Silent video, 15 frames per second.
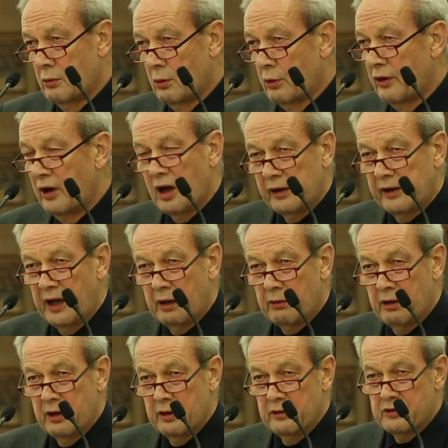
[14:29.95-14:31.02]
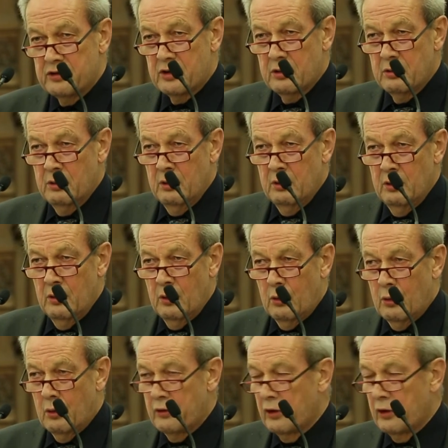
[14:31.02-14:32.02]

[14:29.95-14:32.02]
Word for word: or the Hungarians or